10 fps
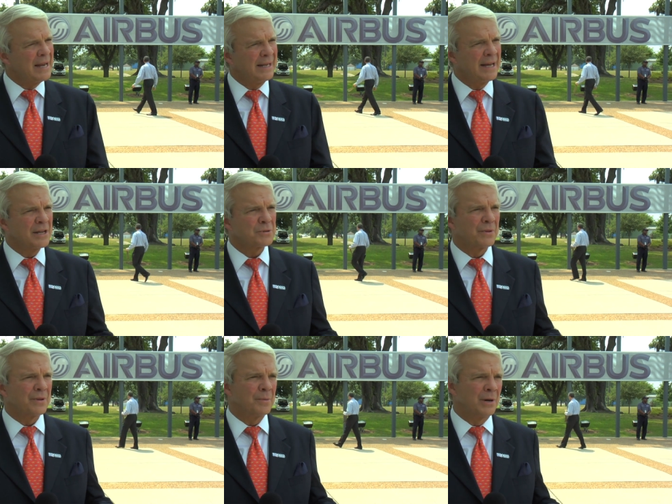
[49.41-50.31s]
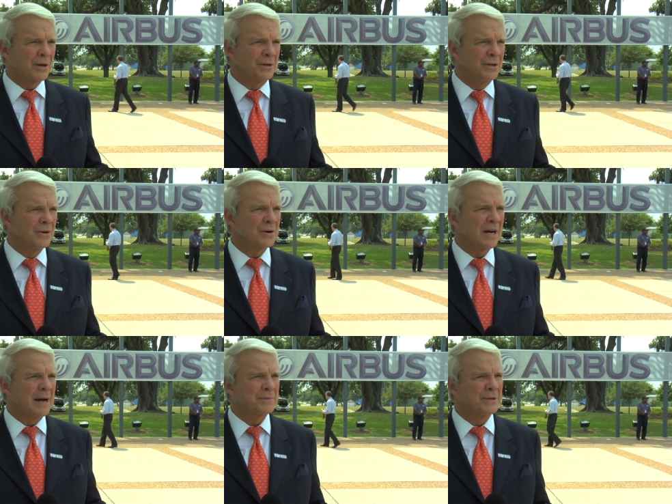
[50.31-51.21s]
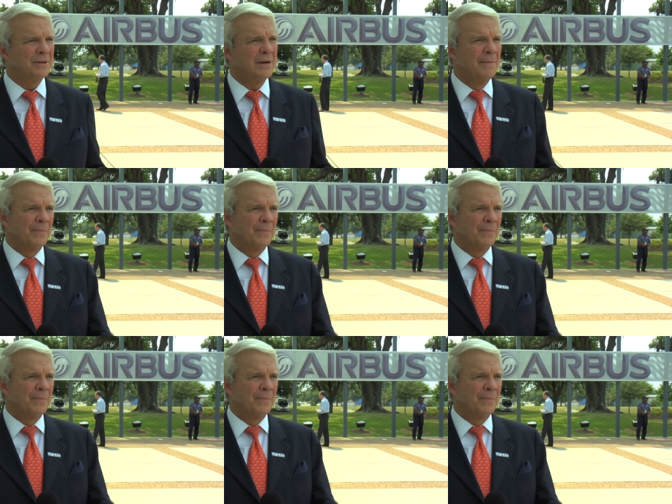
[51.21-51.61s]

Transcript: A D S with American Eurocopter